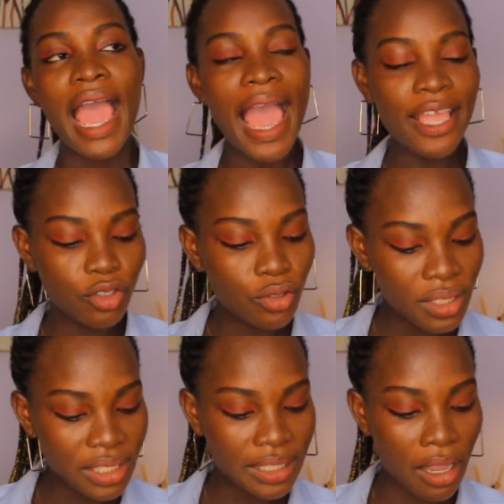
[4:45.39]
I do
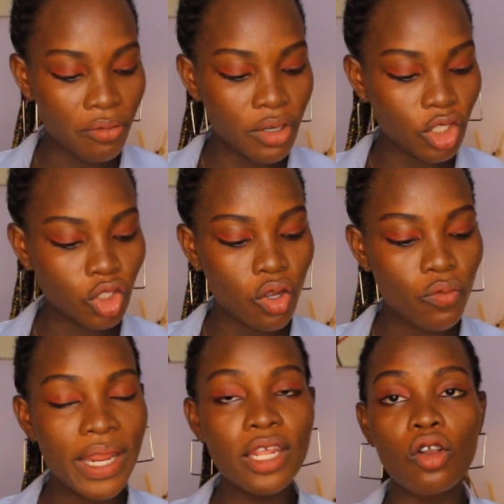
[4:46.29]
this
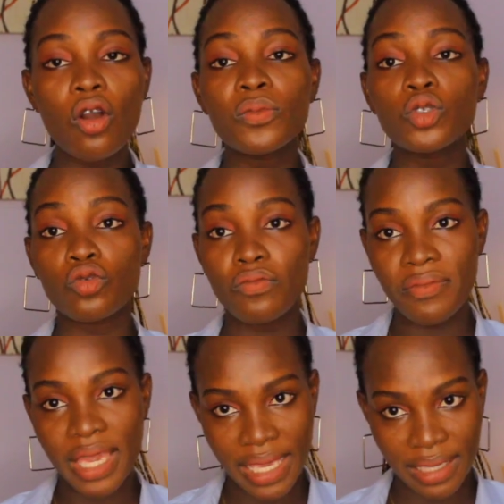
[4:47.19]
calculation when it comes to
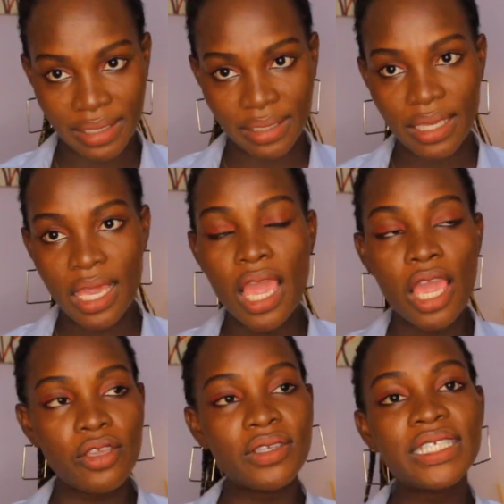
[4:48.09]
maize.
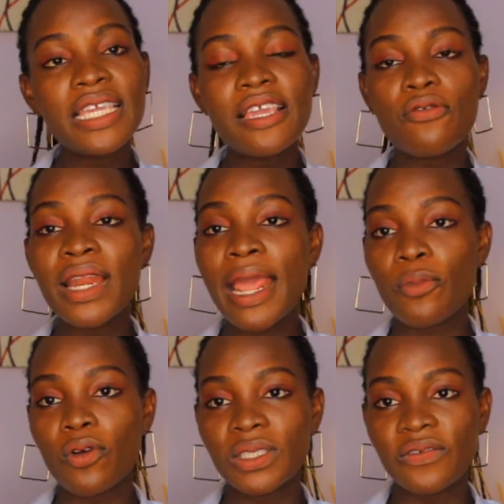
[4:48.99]
You see, when
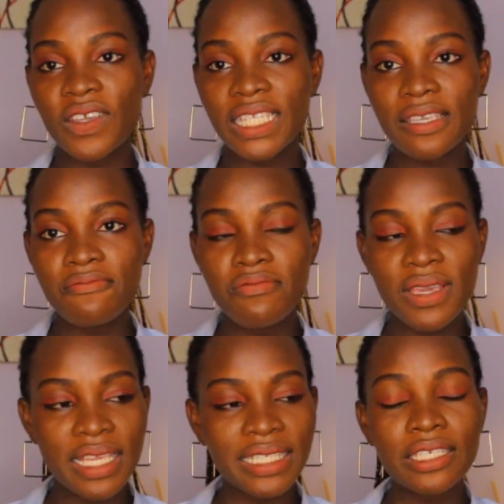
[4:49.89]
I'm cultivating
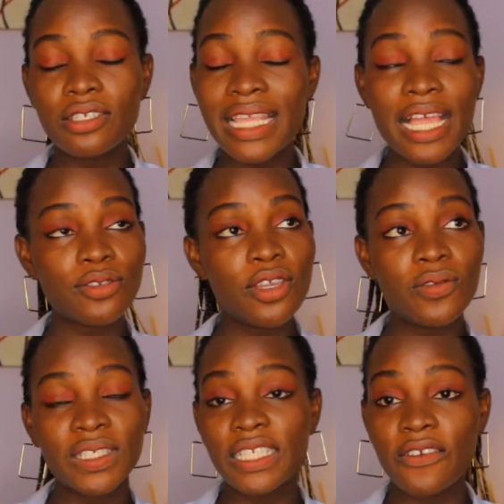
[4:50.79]
maize, that's when
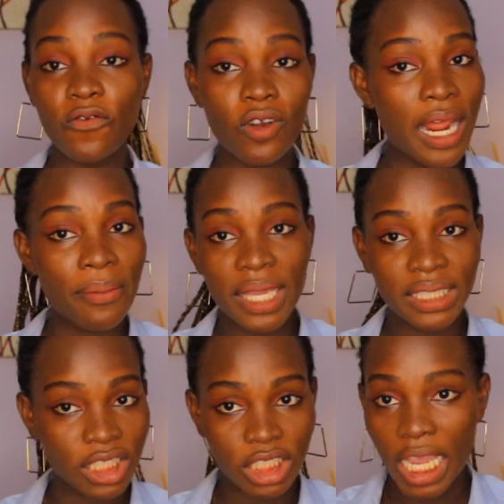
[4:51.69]
you see the further
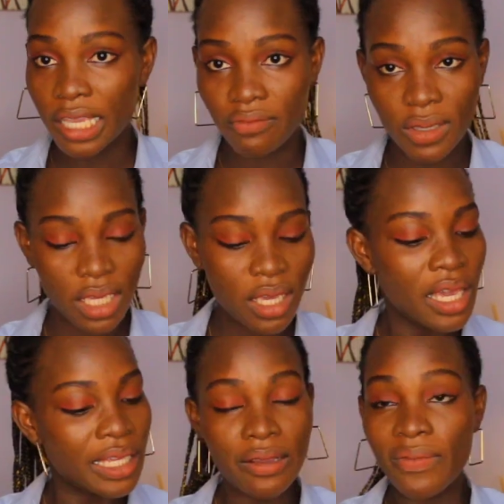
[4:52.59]
math teacher in me,
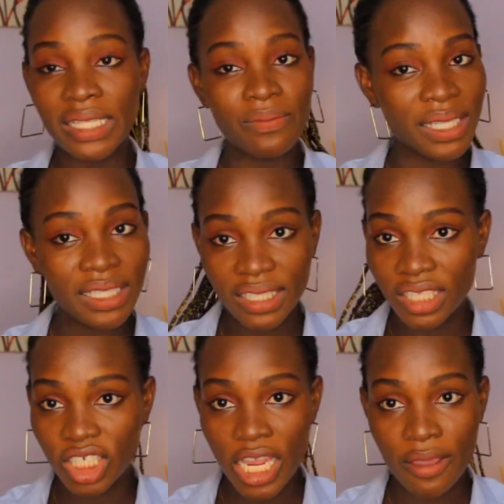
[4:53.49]
the mathematics
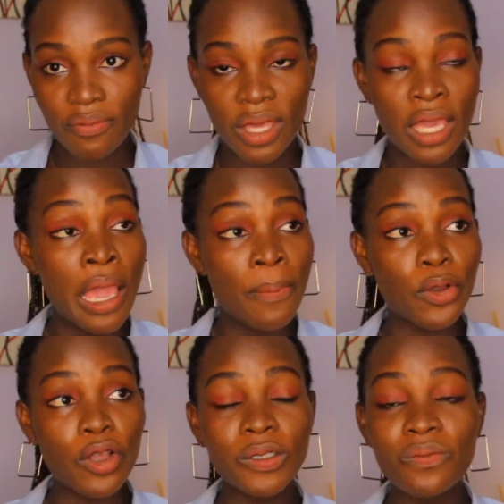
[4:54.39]
teacher in me,
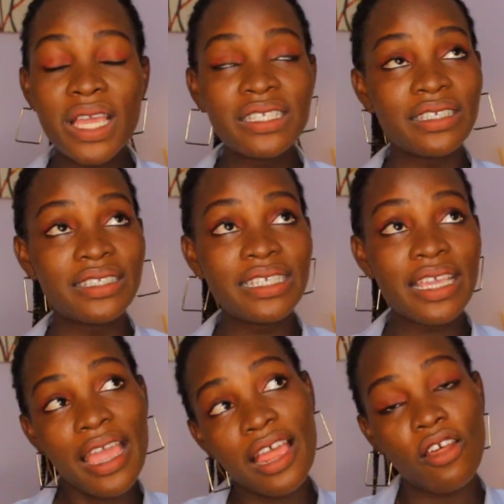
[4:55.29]
because maize is this
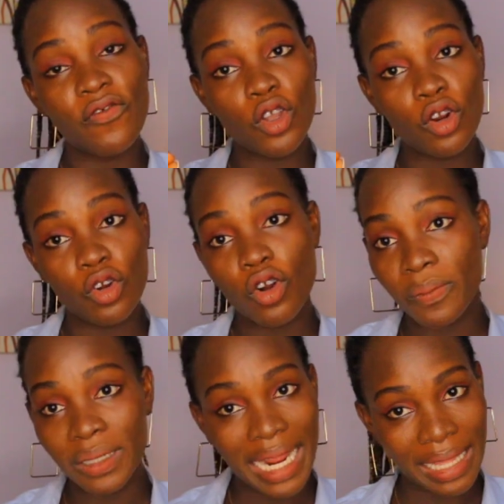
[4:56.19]
hell of a
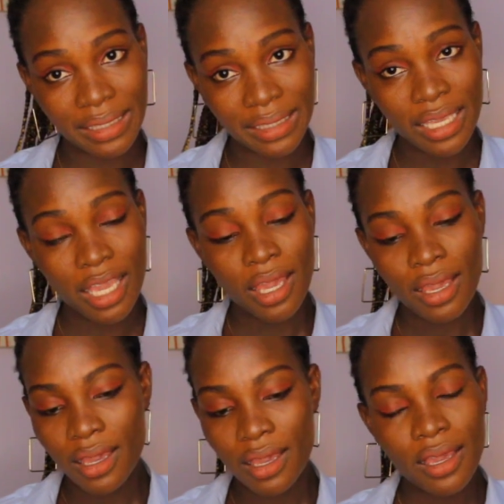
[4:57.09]
crop that
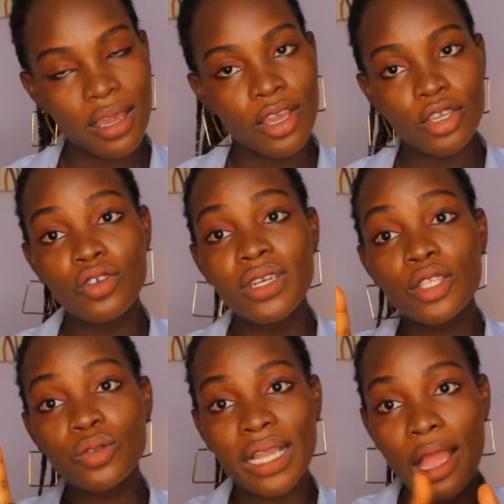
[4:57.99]
you
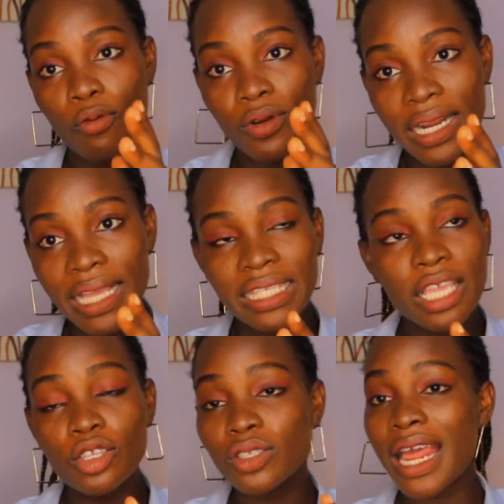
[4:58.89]
need to calculate
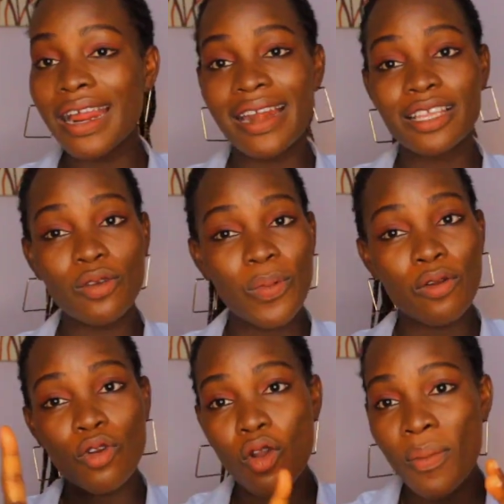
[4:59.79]
so that grasshopper
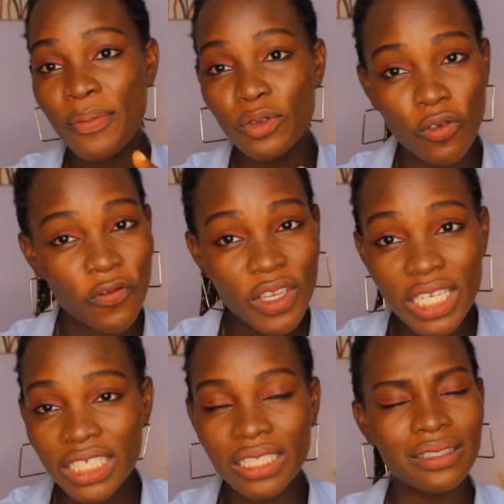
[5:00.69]
will not come happy to
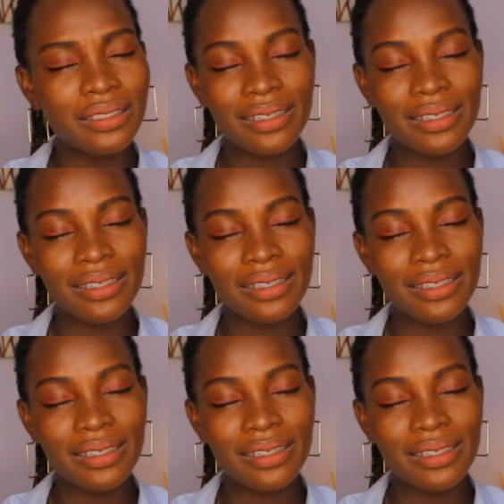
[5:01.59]
finish it.